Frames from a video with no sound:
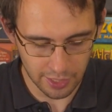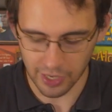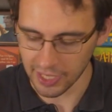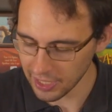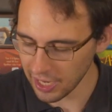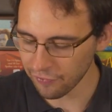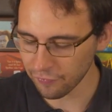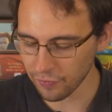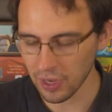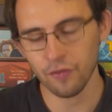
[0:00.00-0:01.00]
Anyway,
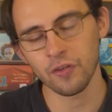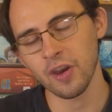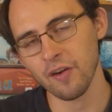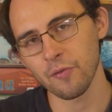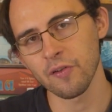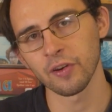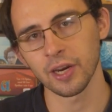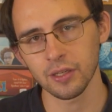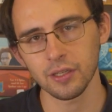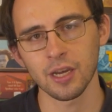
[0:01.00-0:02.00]
if you have Proving
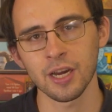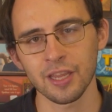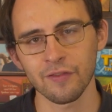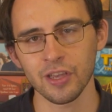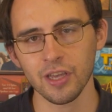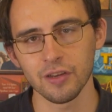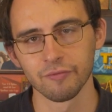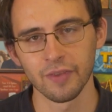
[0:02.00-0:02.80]
Grounds, I'd give it a go.